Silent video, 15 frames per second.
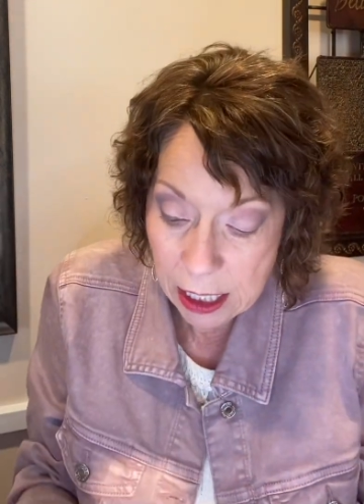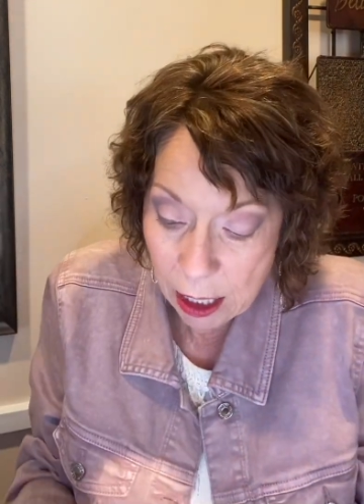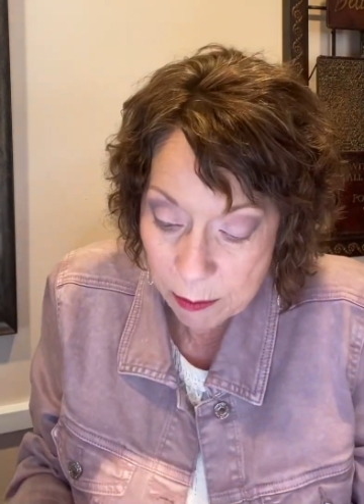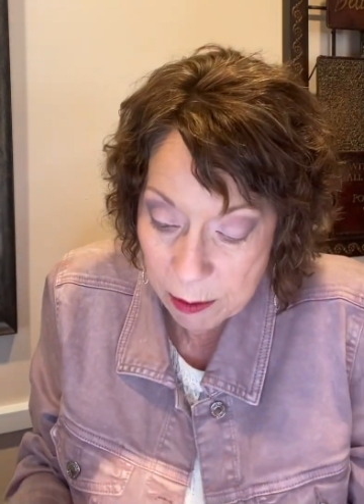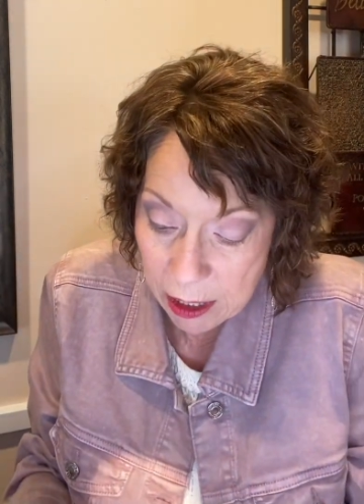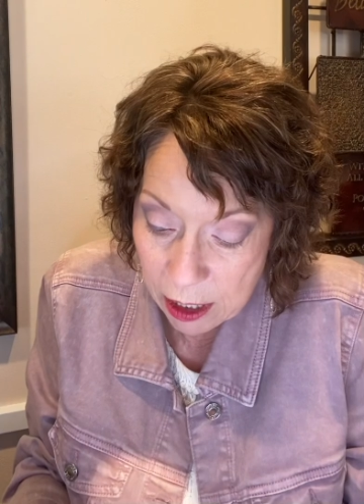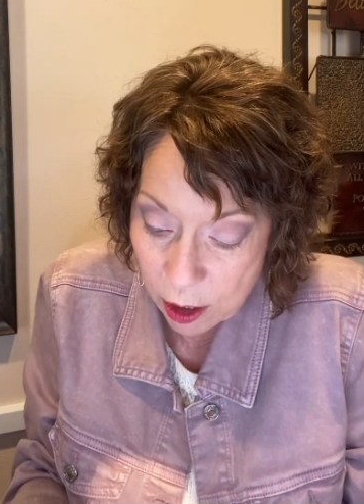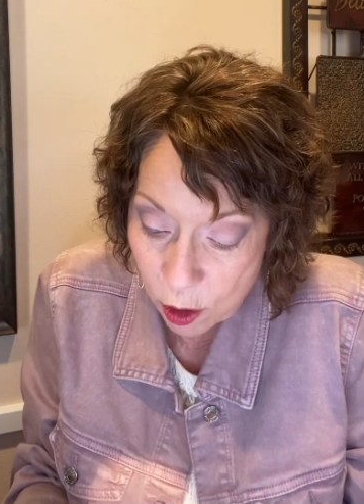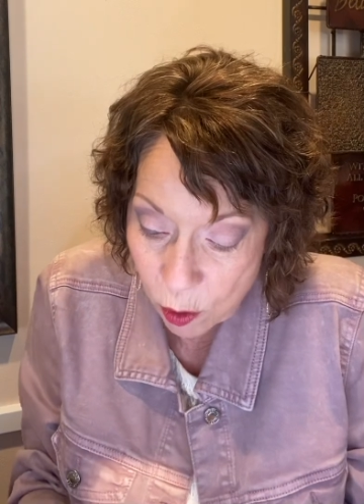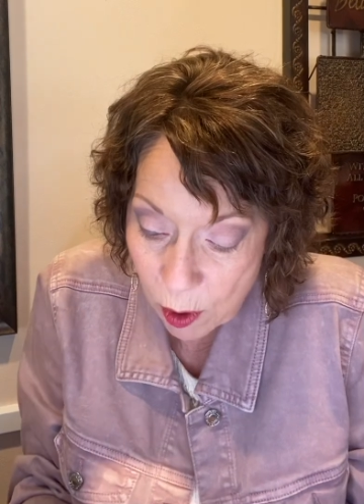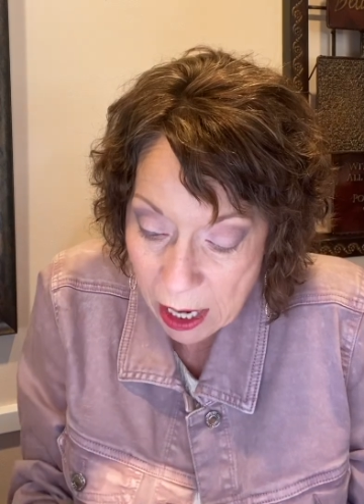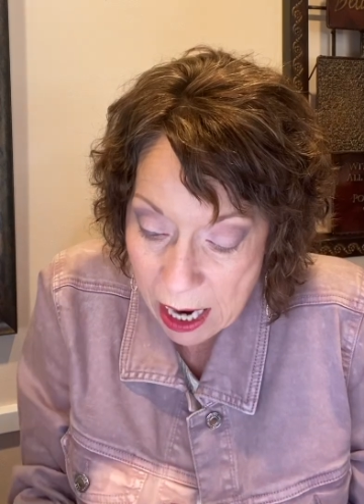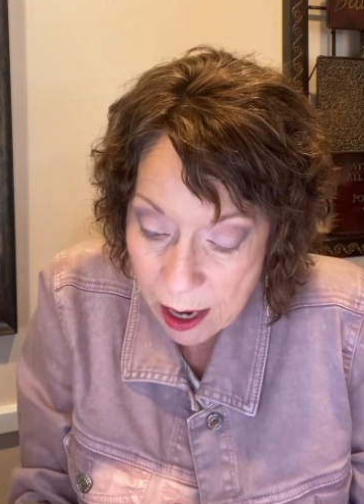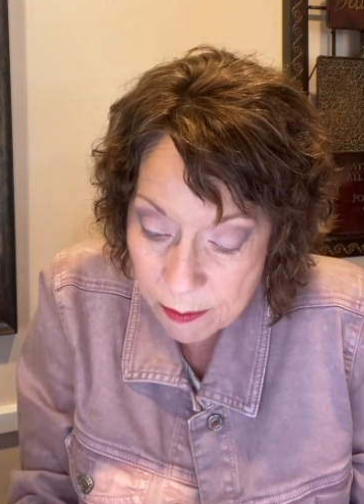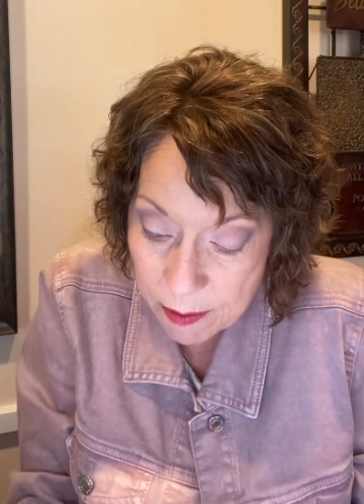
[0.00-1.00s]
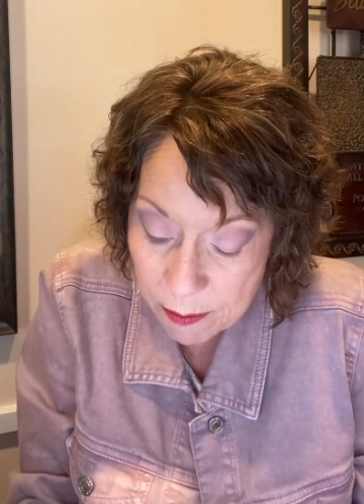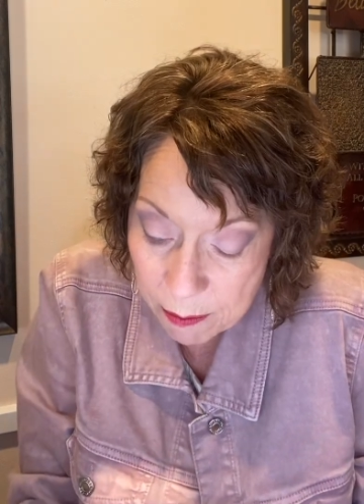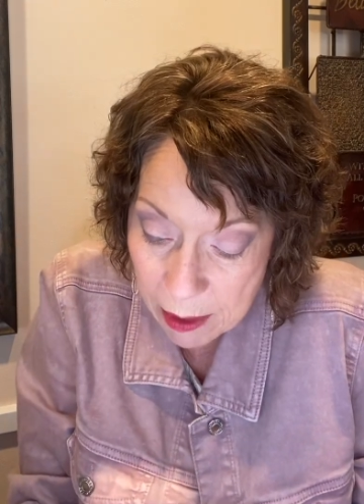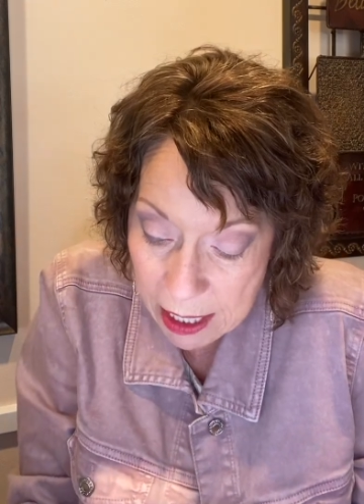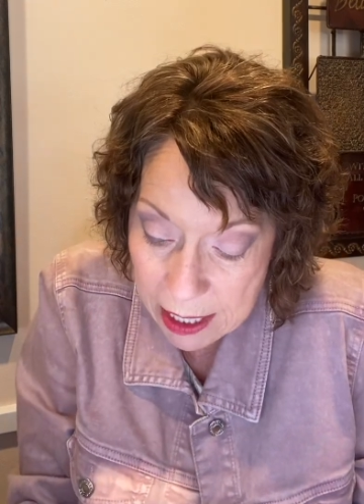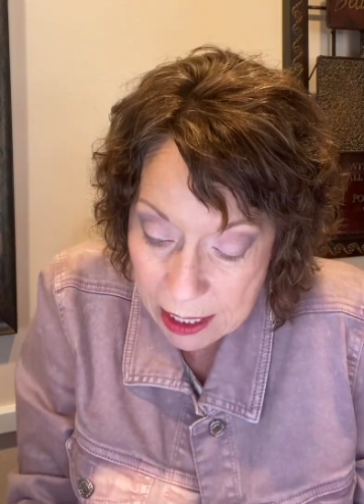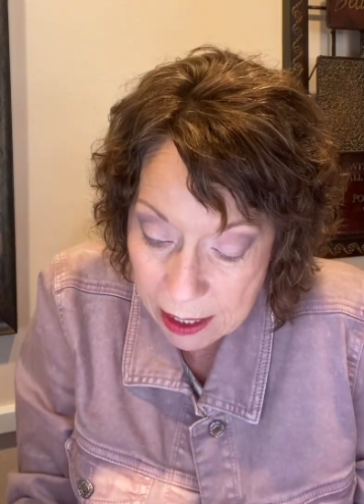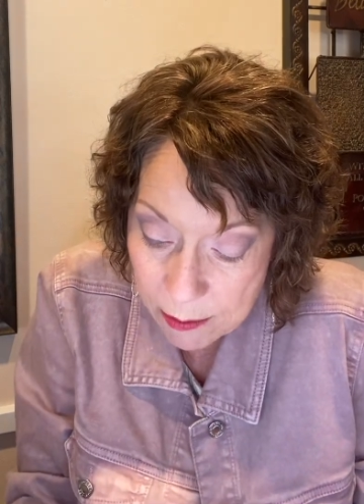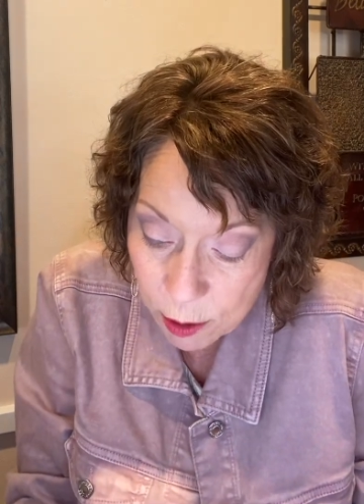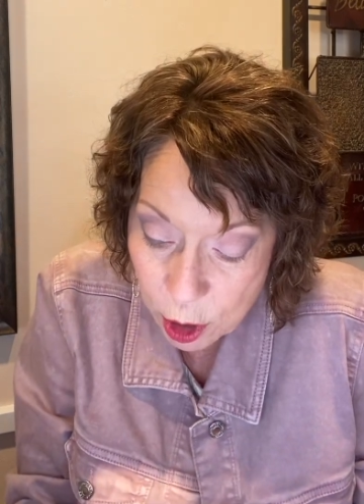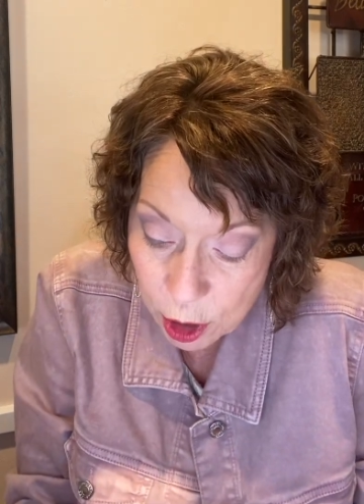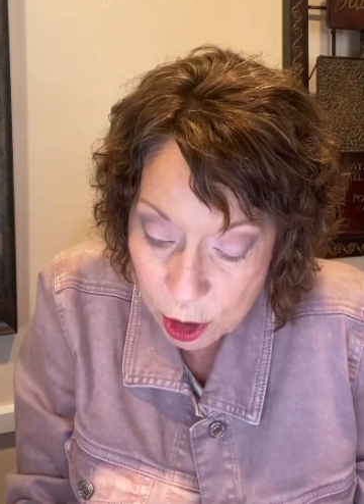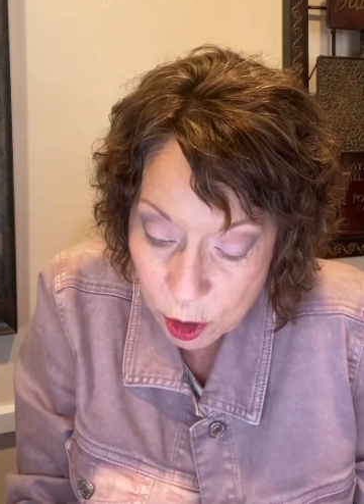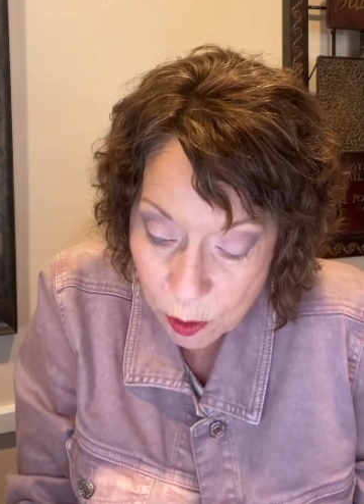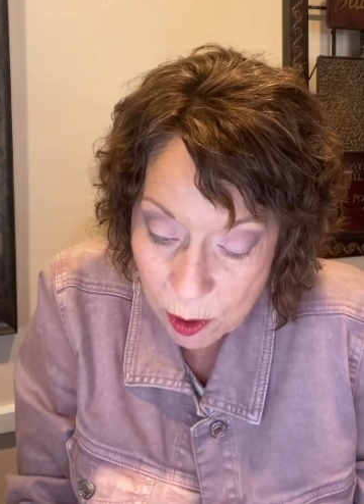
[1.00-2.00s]
I'm gonna grab and I'm
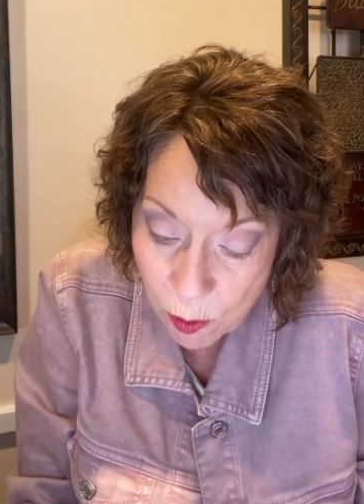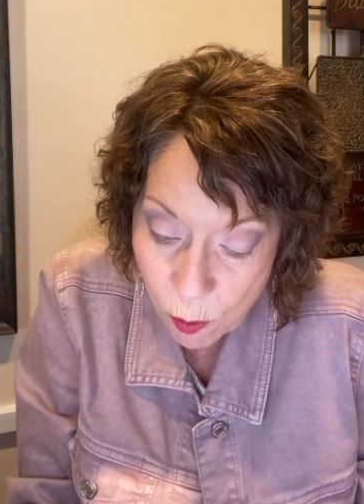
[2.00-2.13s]
just doing